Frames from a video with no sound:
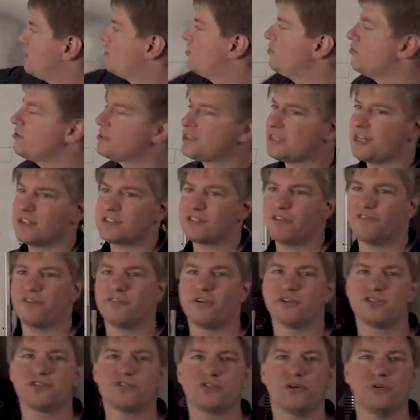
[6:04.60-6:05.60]
two sets of
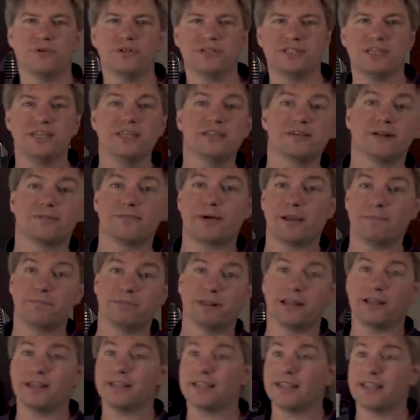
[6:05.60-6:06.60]
controls, either by
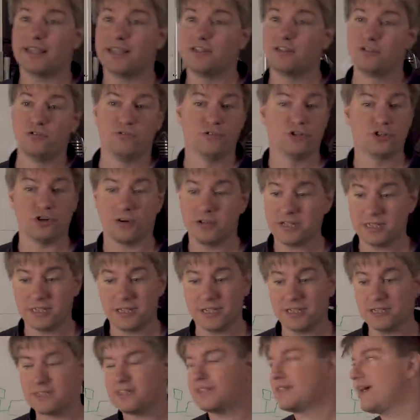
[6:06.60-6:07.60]
plugging in two
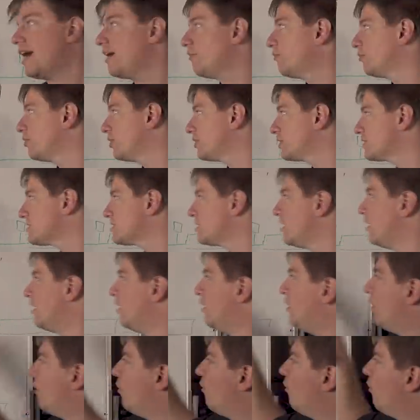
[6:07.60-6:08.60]
joysticks, that works,
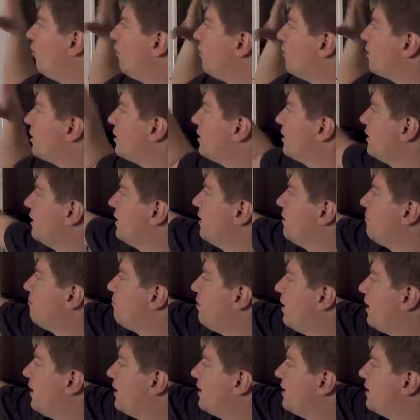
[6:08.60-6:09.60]
or
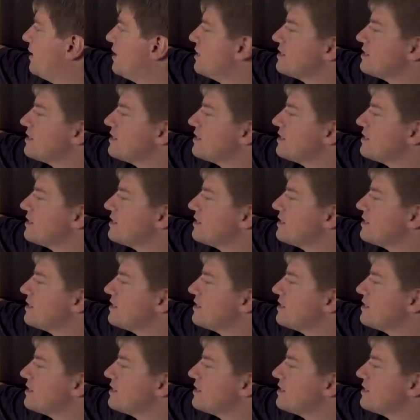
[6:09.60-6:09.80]
by